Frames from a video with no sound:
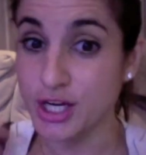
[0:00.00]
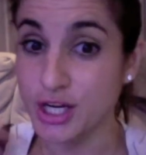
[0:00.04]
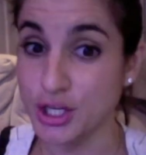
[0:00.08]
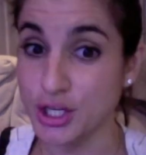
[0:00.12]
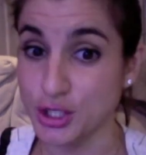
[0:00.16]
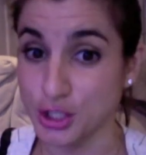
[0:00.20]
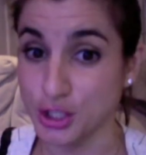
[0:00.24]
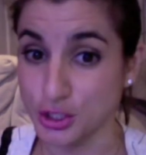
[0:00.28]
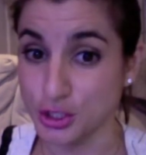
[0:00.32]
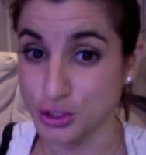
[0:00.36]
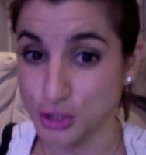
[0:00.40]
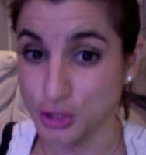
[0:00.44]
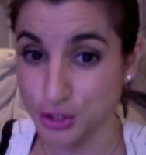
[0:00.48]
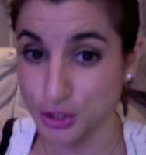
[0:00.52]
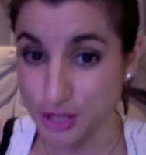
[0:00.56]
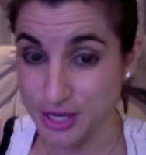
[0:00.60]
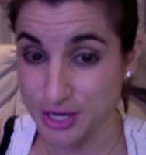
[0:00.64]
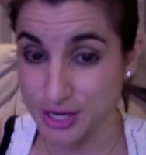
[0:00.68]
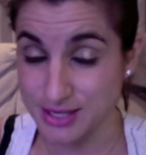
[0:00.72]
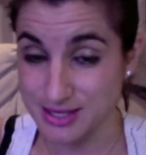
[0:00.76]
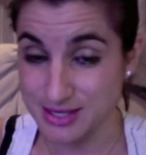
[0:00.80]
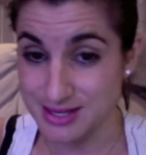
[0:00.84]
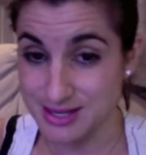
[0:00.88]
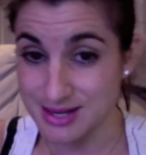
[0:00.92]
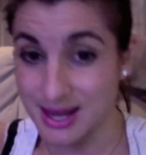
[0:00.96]
You could do your
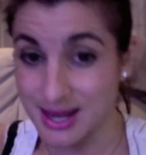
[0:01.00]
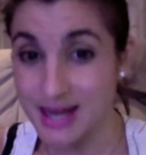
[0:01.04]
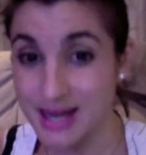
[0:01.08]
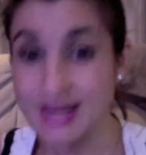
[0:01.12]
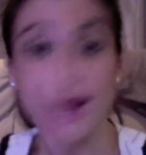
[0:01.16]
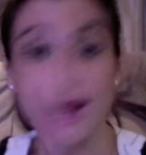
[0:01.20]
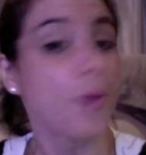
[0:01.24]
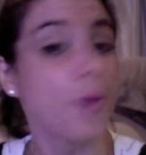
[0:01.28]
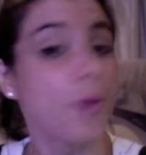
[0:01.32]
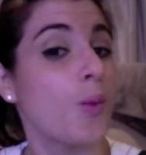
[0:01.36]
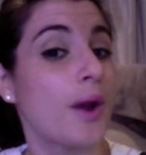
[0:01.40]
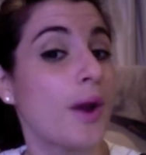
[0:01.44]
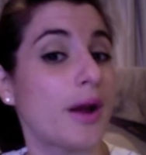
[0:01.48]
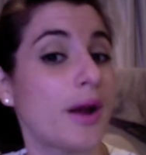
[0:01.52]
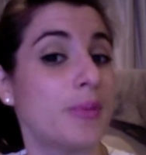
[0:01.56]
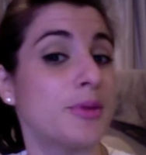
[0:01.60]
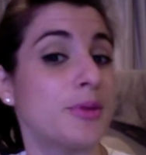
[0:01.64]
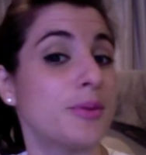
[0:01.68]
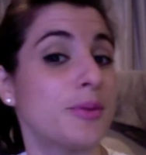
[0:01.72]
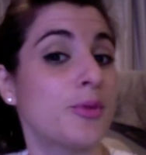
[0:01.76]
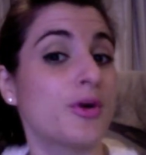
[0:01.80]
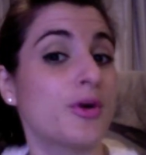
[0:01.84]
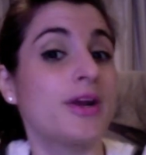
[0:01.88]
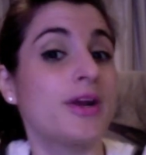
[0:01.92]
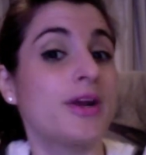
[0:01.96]
nails at night, wake up in the
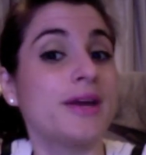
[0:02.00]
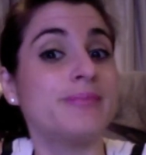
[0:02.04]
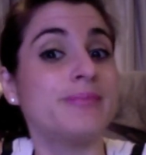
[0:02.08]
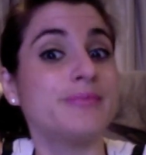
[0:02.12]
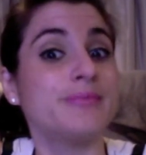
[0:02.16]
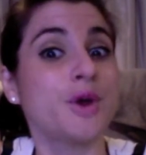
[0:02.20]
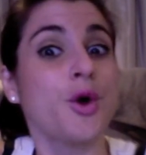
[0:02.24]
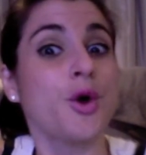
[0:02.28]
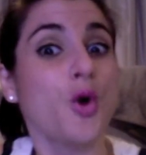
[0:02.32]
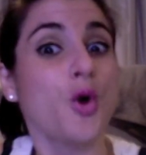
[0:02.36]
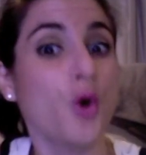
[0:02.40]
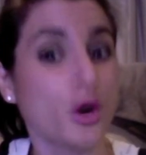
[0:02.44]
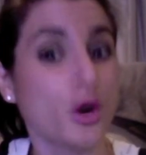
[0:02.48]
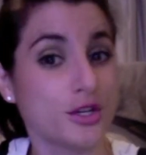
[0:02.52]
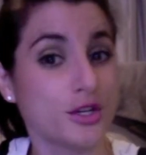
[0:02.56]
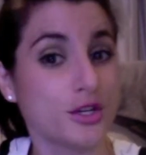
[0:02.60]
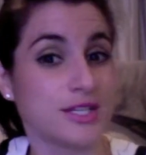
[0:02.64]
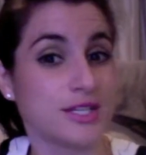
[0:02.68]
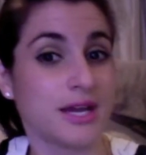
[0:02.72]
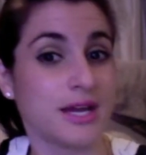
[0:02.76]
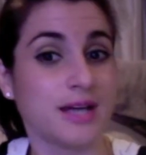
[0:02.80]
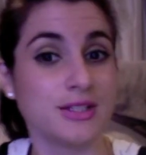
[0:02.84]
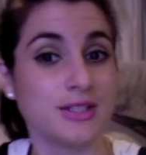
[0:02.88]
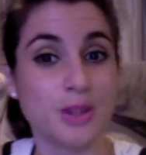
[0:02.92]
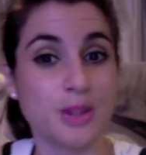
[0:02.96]
morning, gorgeous
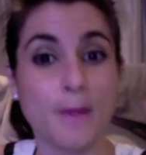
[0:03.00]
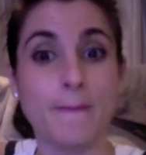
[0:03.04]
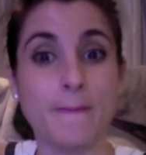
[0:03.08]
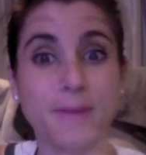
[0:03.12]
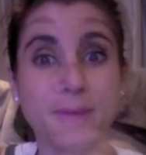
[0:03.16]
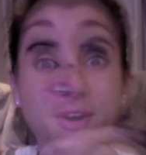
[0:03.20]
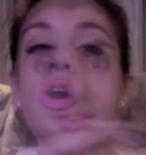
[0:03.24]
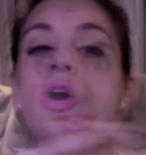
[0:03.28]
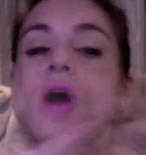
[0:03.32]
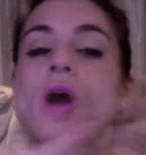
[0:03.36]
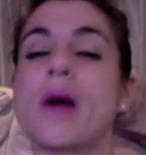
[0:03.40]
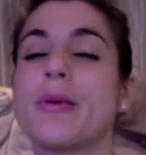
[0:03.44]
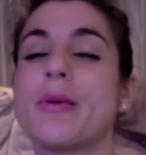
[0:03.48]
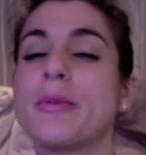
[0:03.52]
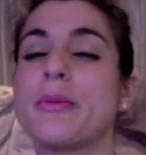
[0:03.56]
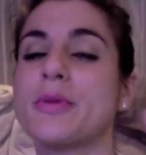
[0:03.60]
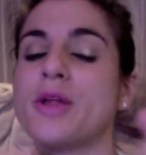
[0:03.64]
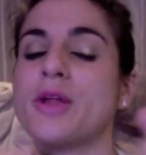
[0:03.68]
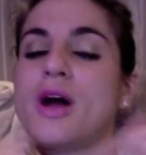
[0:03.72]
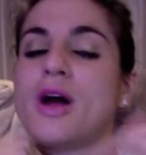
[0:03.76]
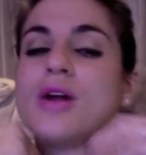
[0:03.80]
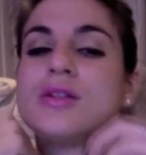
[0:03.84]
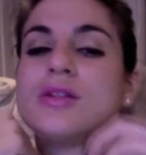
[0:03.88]
nails. Perfect. So comment below.